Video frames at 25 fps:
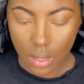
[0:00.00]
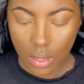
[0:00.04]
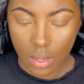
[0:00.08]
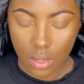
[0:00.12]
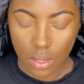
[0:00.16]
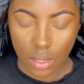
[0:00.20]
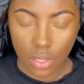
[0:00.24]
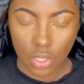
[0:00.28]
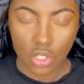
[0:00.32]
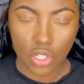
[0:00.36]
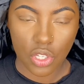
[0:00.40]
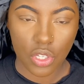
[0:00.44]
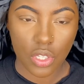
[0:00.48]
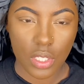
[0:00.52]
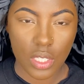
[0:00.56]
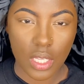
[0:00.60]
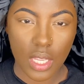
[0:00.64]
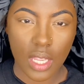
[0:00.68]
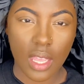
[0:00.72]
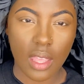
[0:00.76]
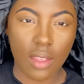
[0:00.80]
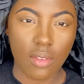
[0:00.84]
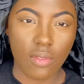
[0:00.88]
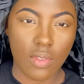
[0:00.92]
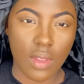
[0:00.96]
just to
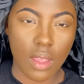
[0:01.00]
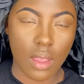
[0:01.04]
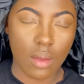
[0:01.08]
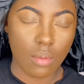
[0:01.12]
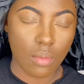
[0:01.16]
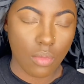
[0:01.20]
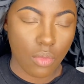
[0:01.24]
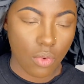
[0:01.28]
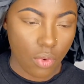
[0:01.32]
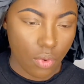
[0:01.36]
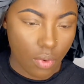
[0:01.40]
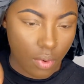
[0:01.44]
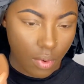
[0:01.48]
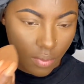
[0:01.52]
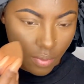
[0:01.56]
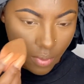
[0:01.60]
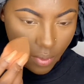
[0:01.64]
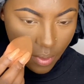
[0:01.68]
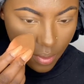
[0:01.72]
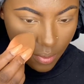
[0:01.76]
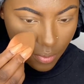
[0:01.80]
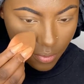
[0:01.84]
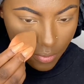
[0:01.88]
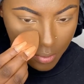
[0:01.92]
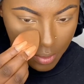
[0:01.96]
give it more of a
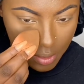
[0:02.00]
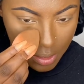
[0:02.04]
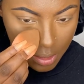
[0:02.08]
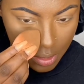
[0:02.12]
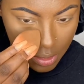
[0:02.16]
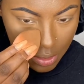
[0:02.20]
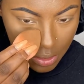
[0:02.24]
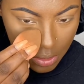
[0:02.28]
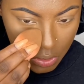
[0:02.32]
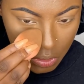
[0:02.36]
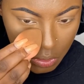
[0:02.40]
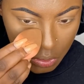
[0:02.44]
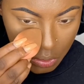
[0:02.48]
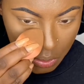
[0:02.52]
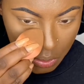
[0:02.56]
finish.